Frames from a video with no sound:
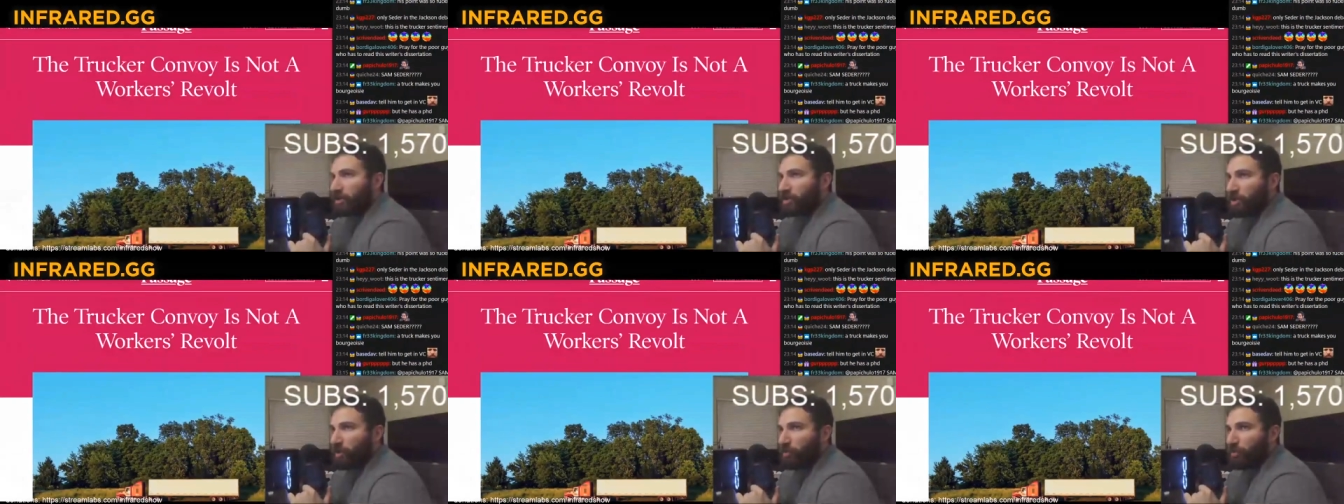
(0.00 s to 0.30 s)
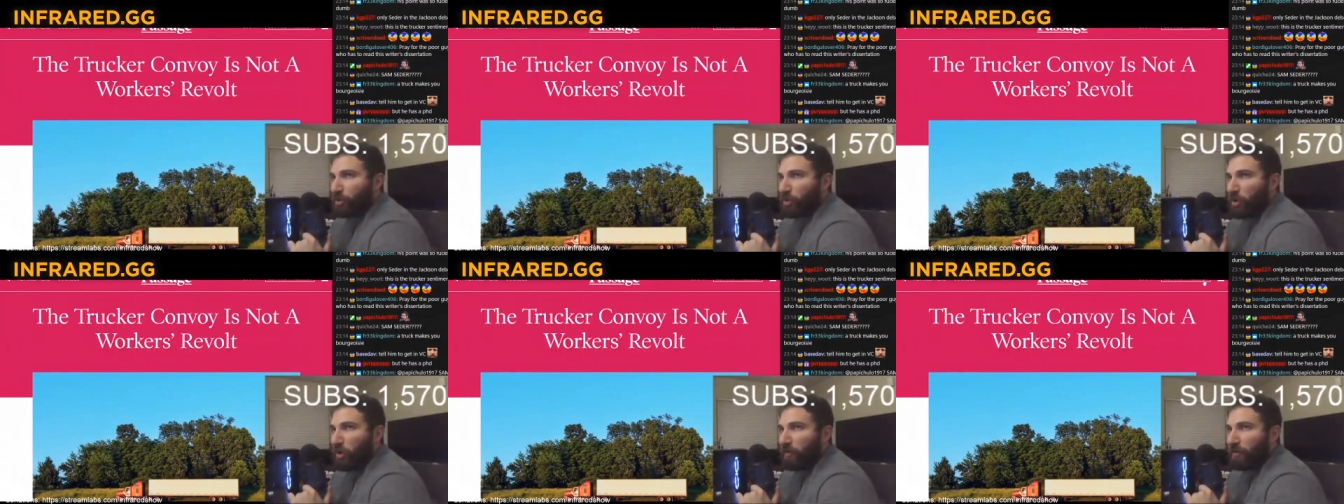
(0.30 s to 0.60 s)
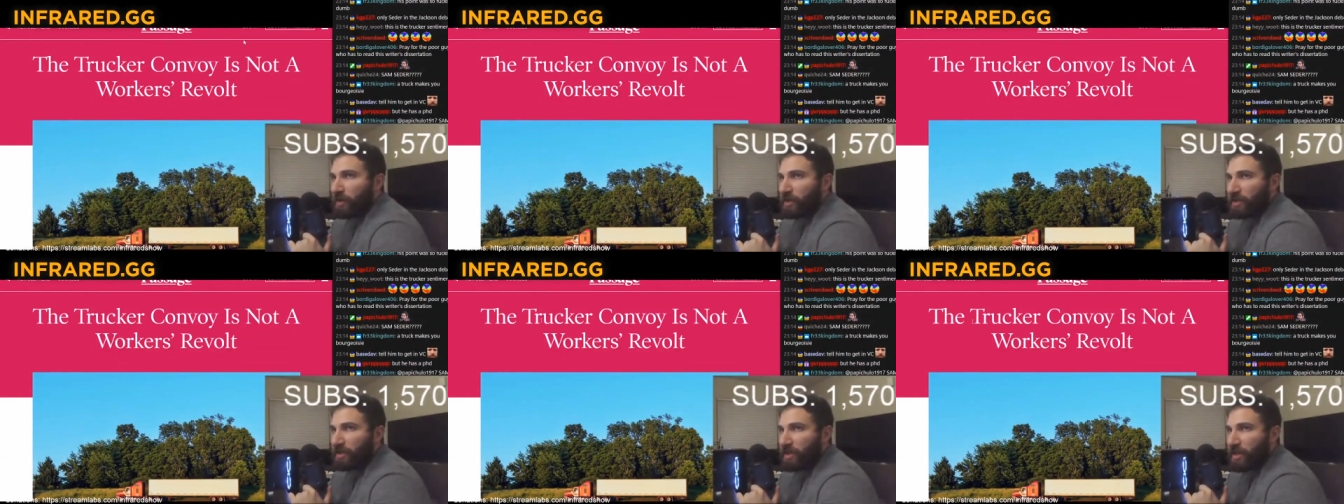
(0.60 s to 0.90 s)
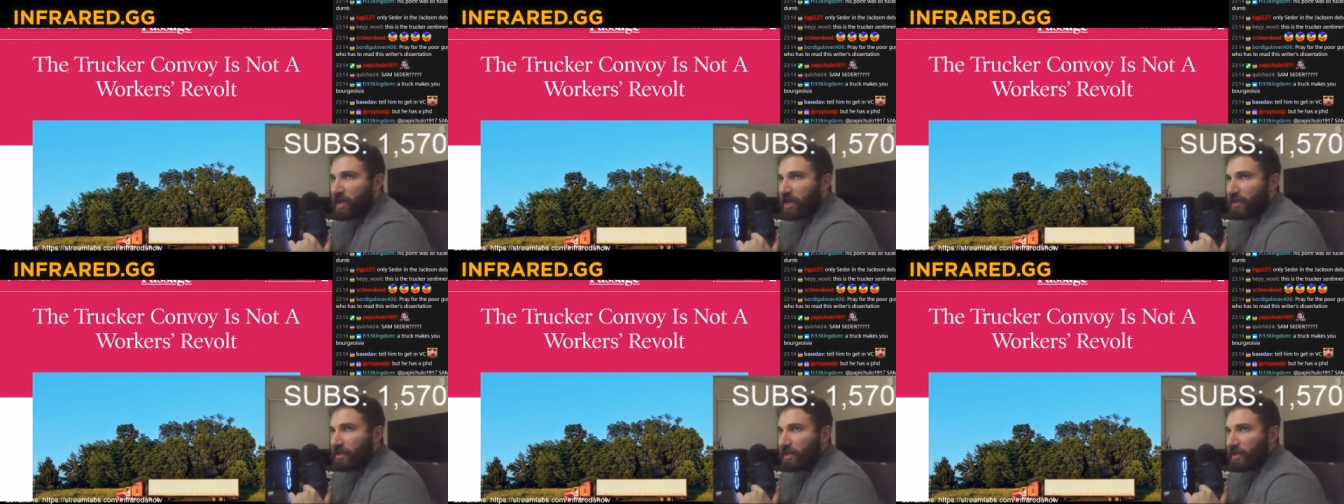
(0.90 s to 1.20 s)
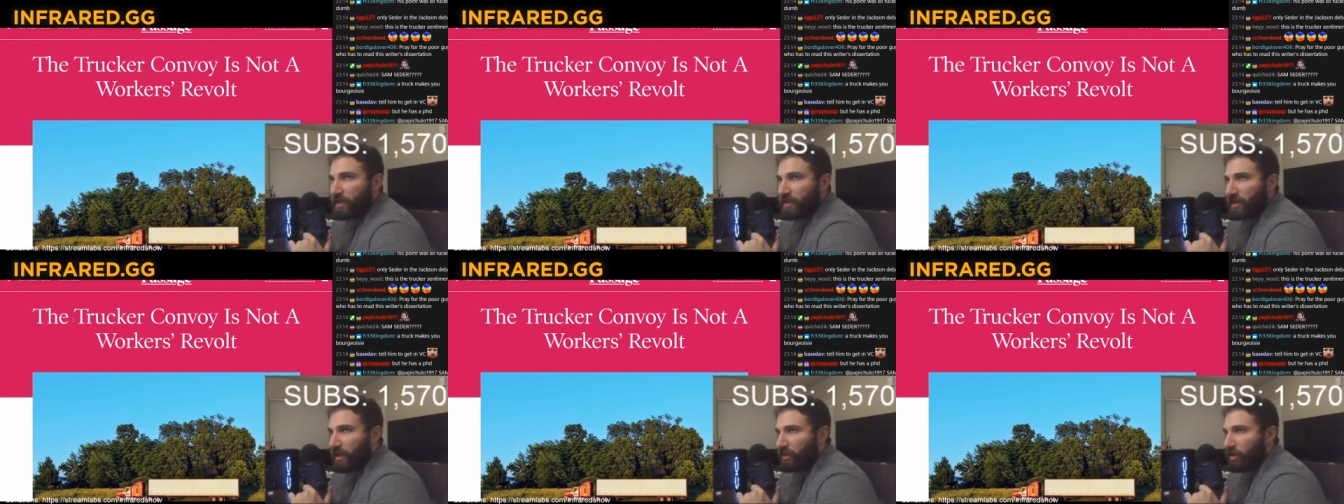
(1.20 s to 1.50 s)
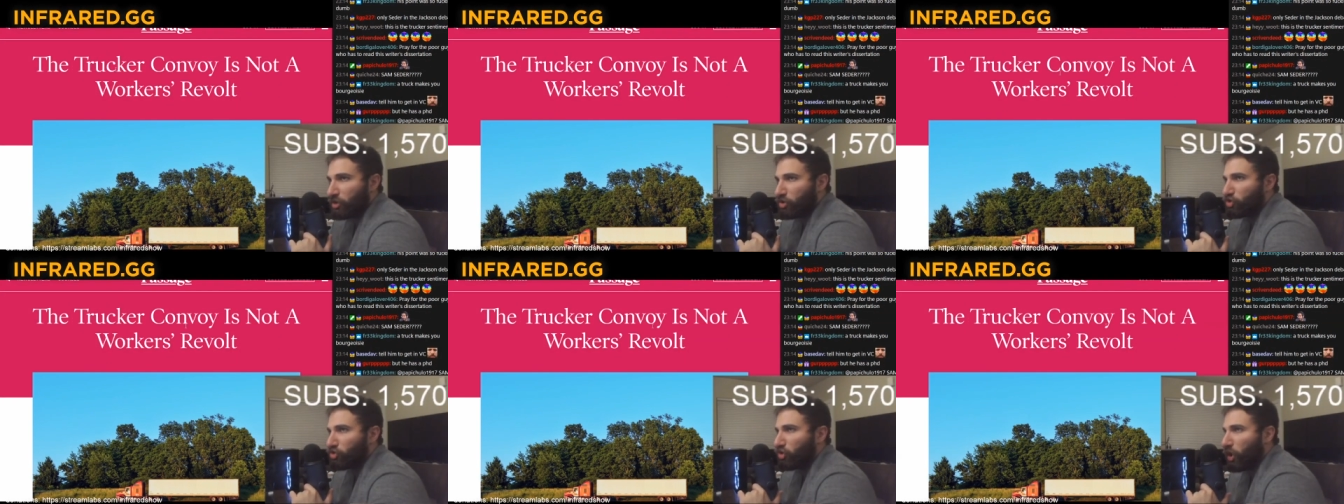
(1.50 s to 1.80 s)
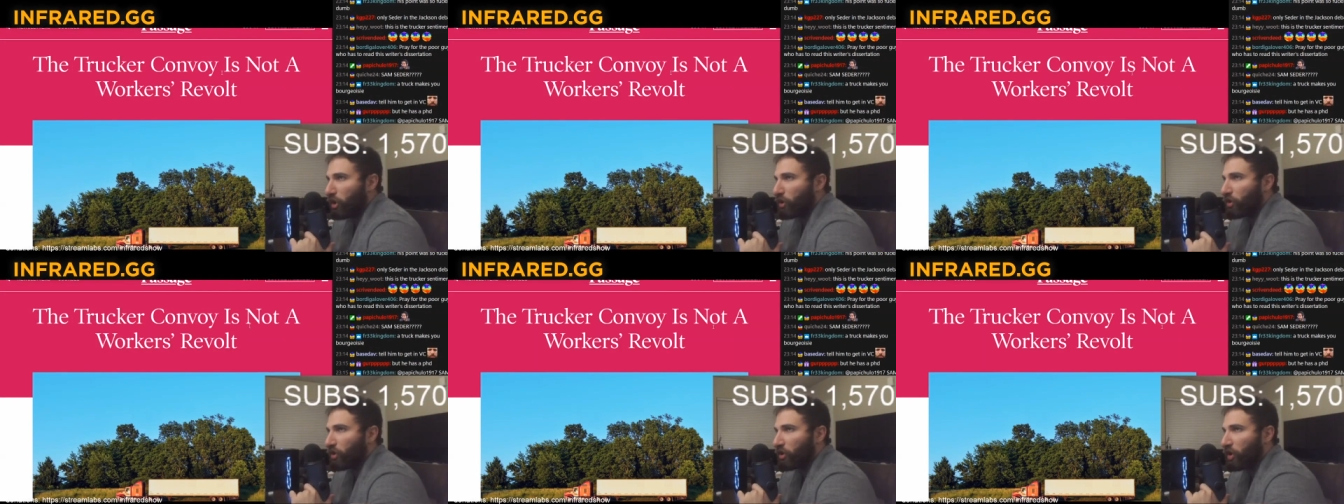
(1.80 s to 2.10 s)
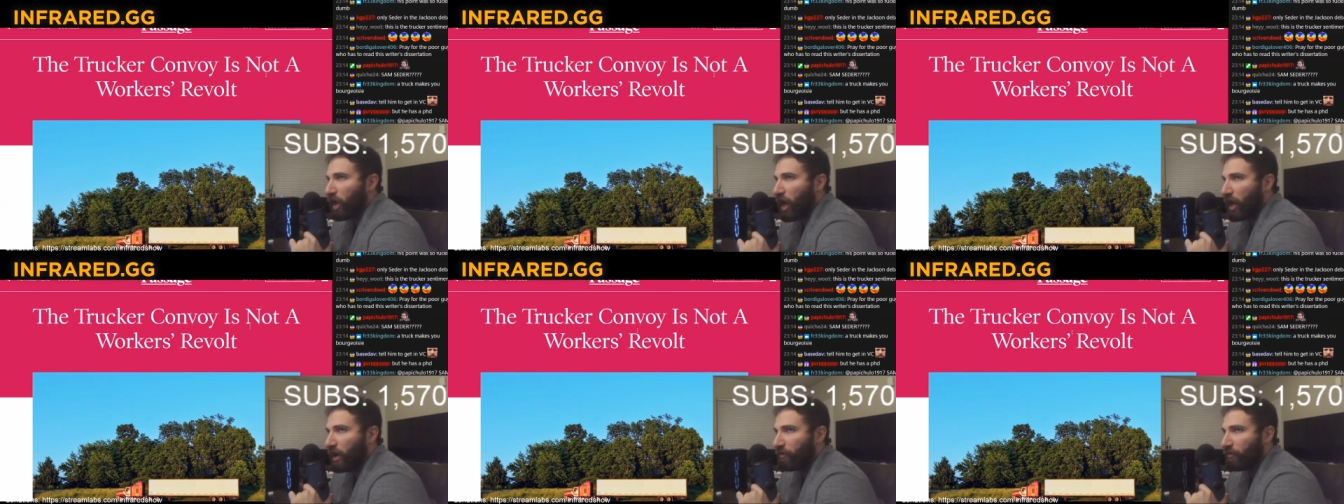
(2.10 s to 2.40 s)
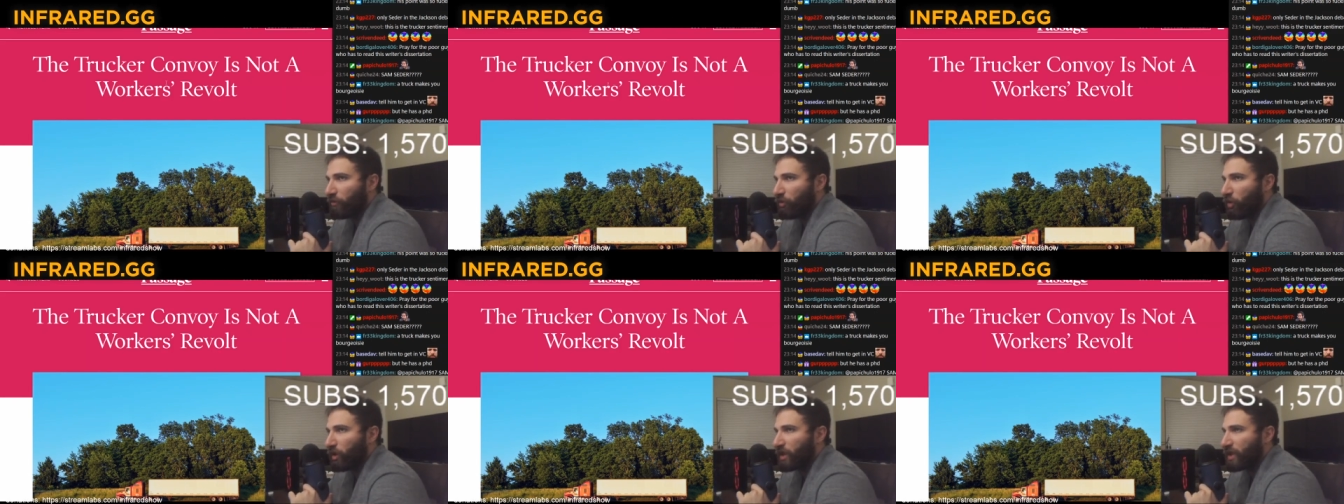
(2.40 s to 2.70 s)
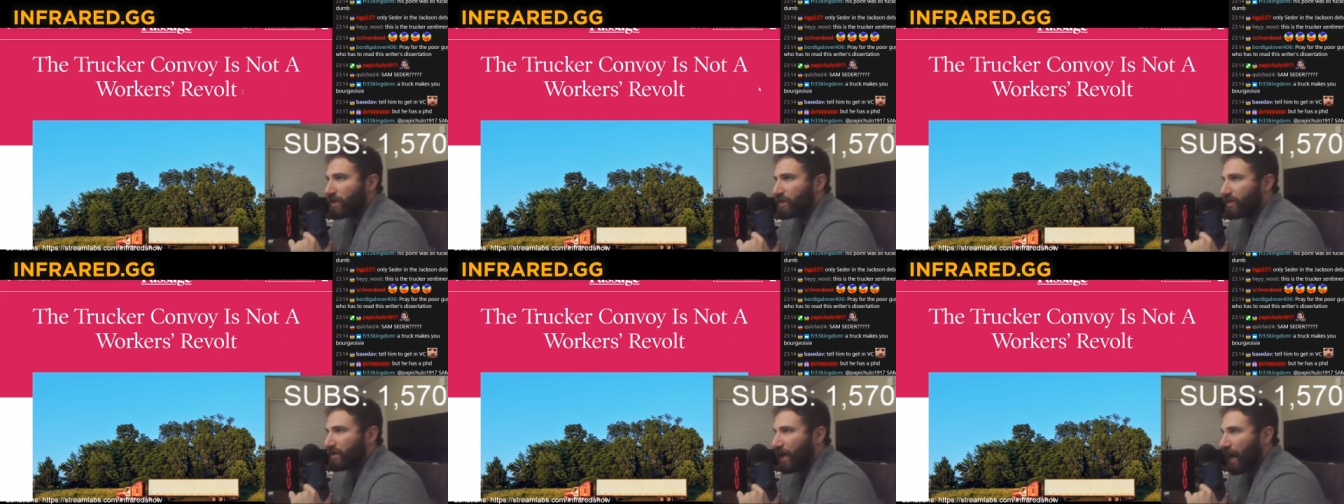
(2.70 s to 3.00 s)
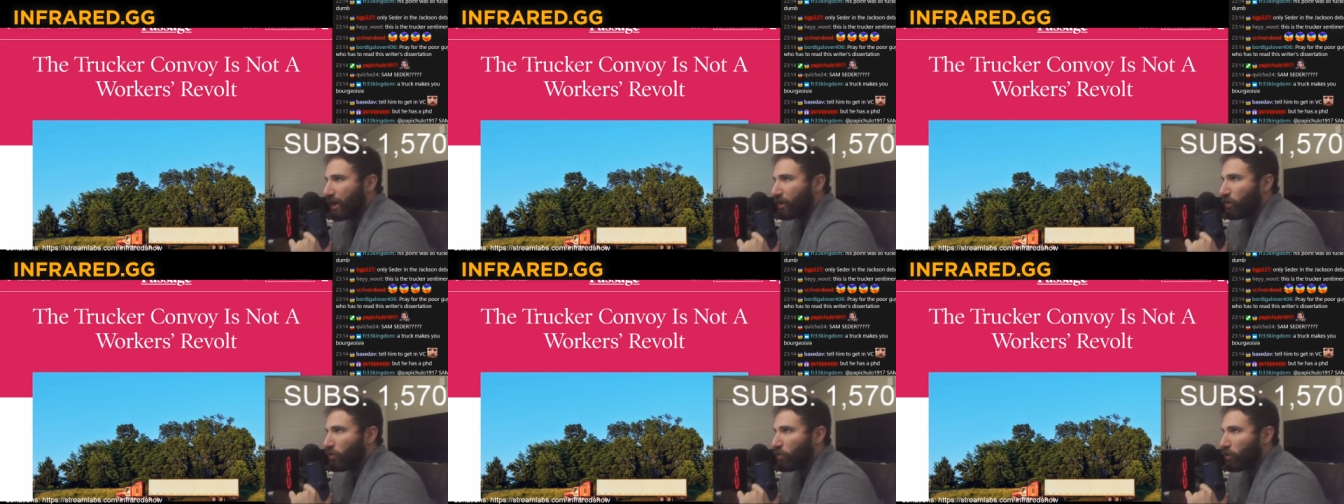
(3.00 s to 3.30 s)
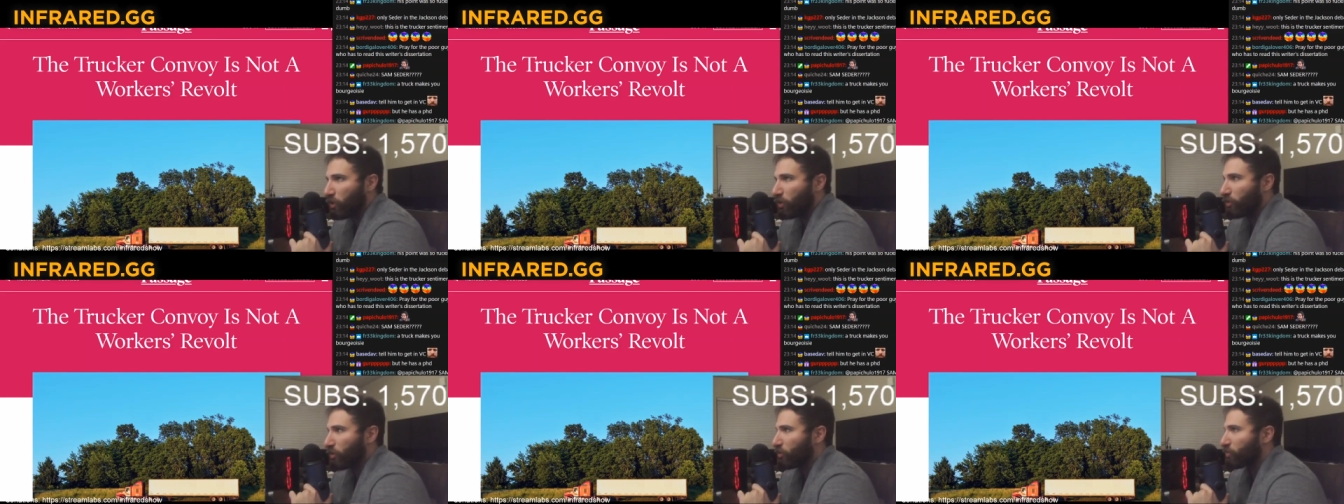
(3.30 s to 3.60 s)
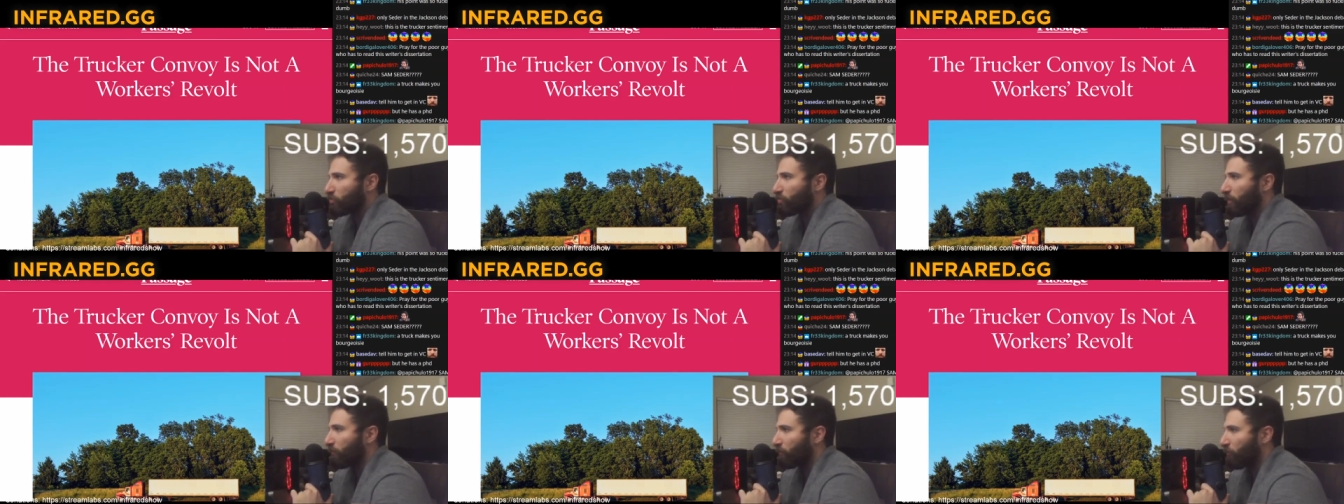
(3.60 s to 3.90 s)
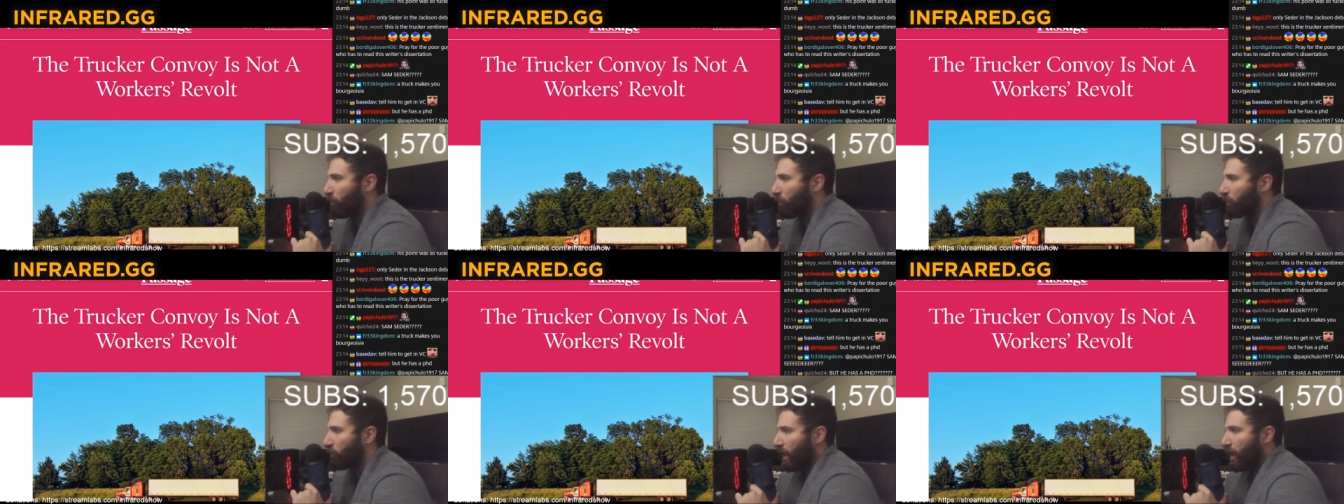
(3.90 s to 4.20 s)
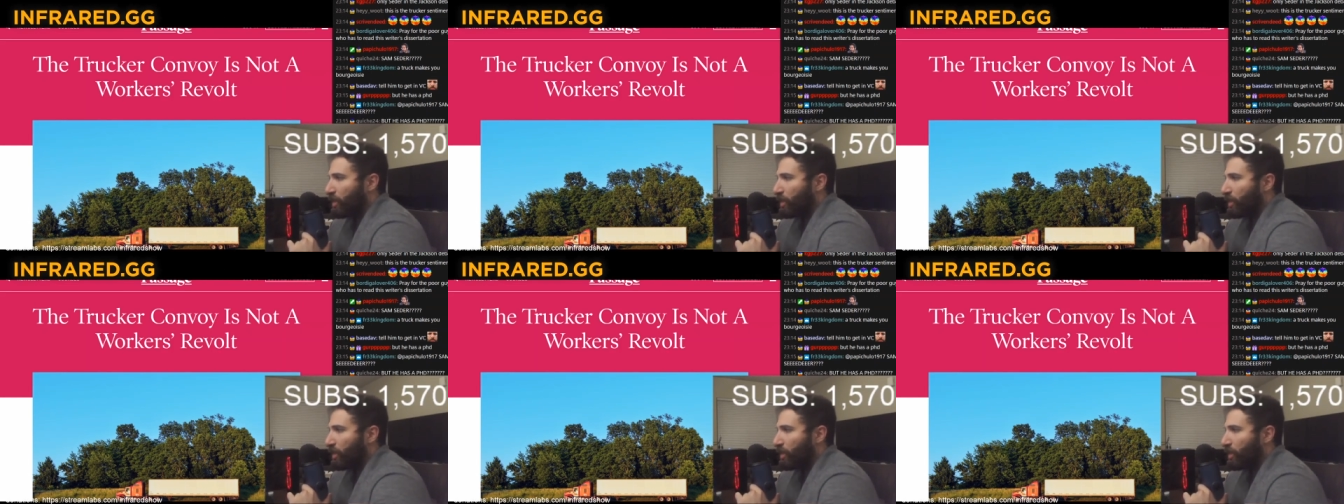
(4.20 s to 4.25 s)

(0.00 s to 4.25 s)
to prove his thesis that the trucker convoy is not a workers' revolt.